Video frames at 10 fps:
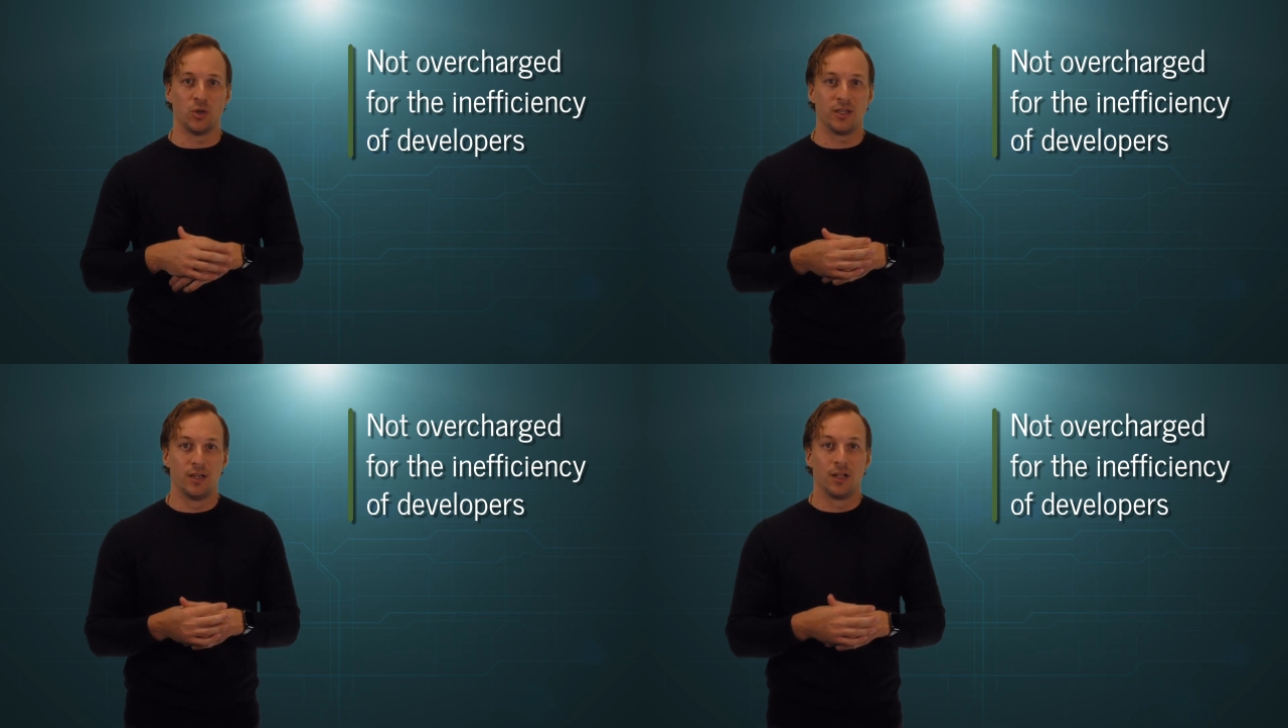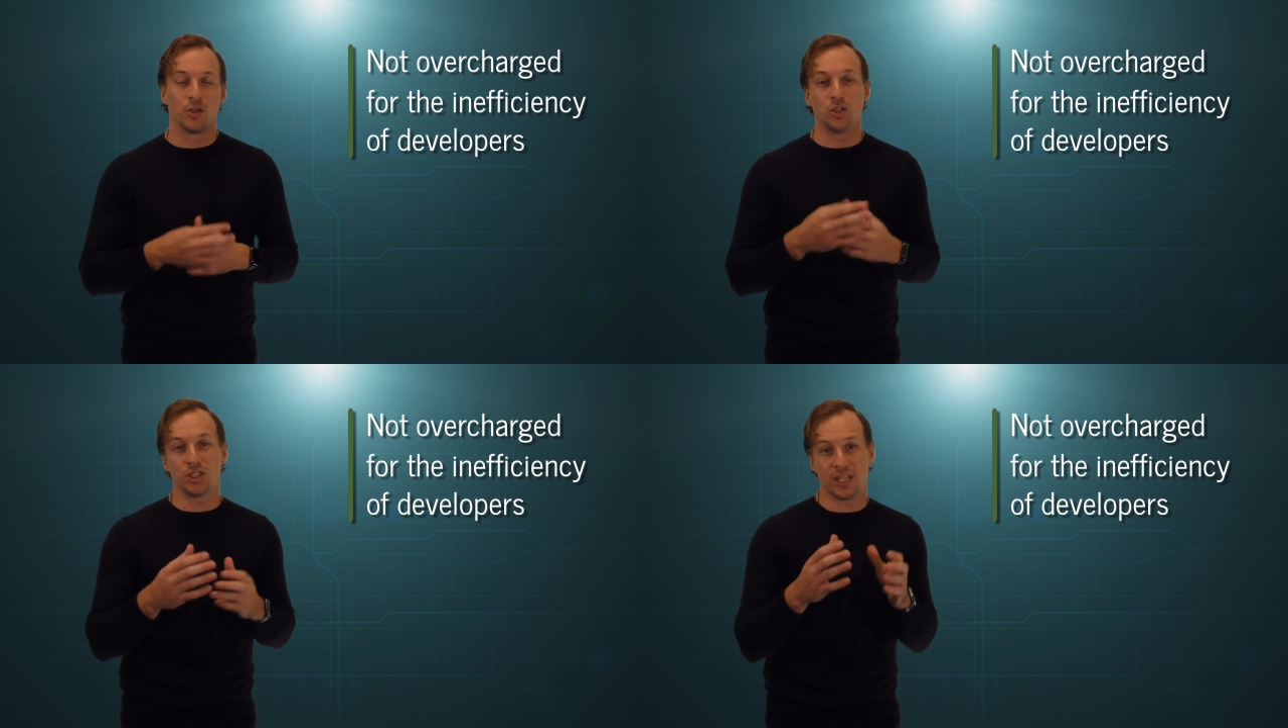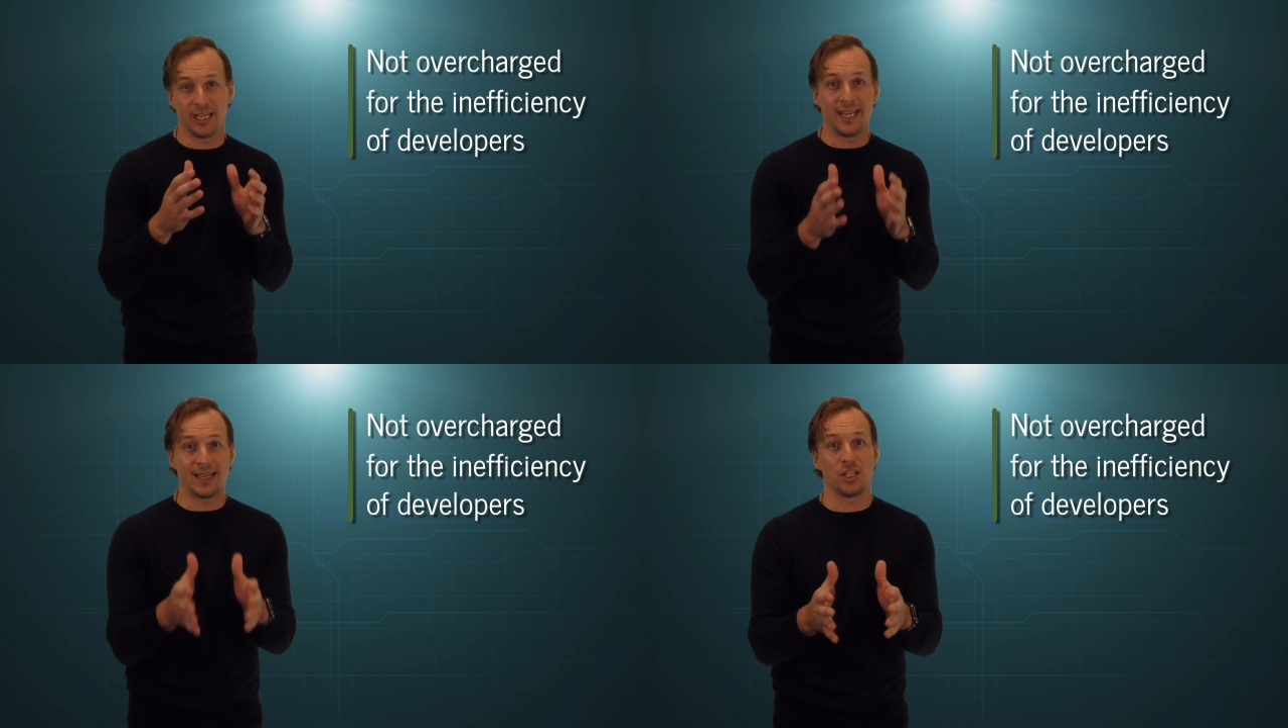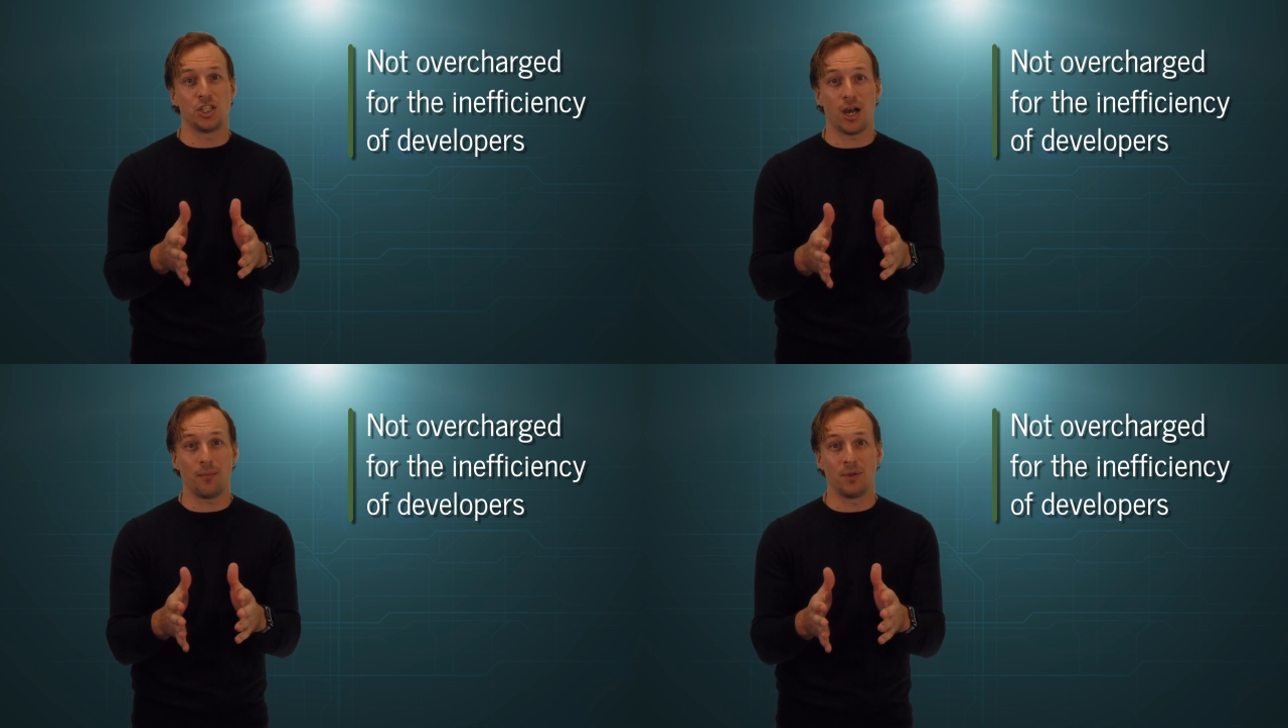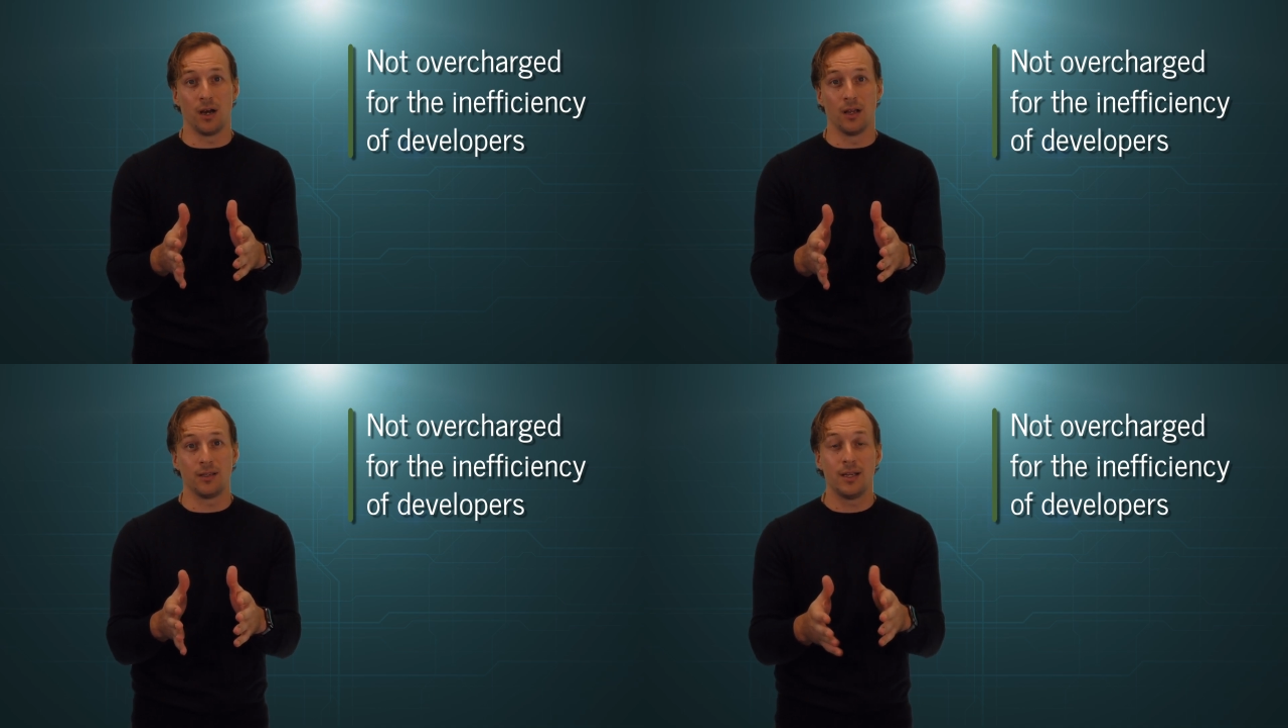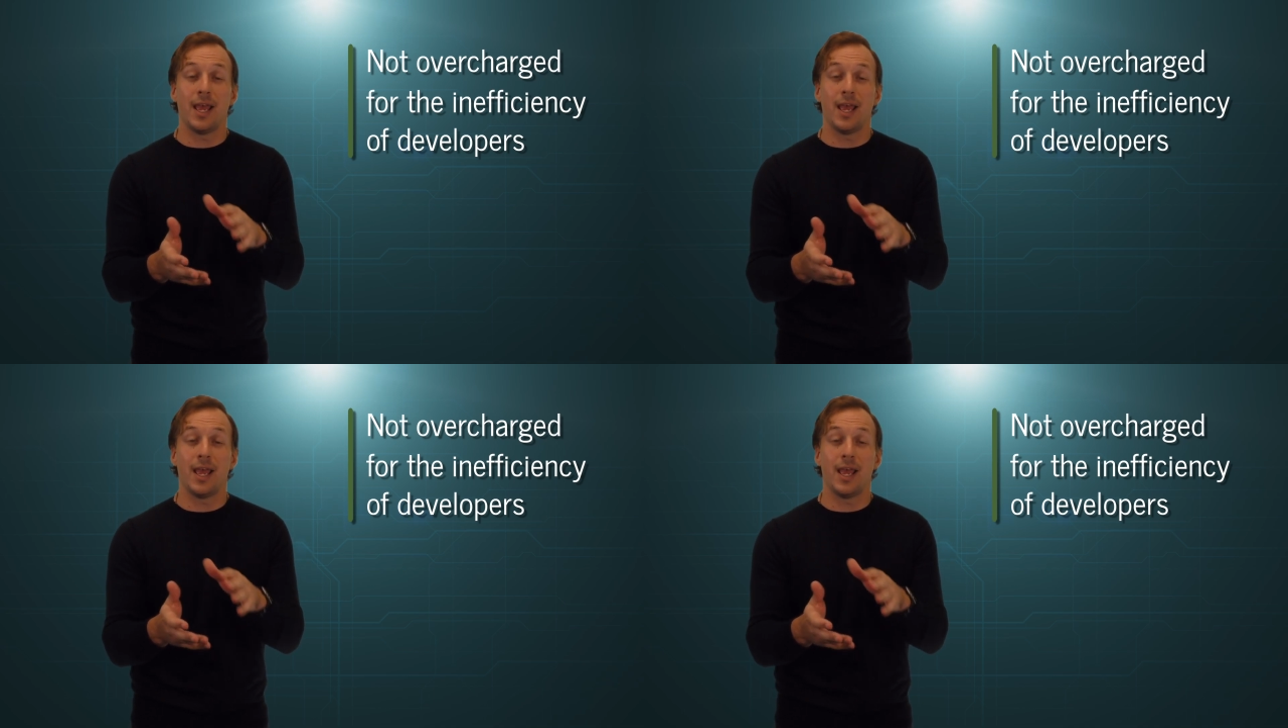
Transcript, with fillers: it. They're just going to get the job done.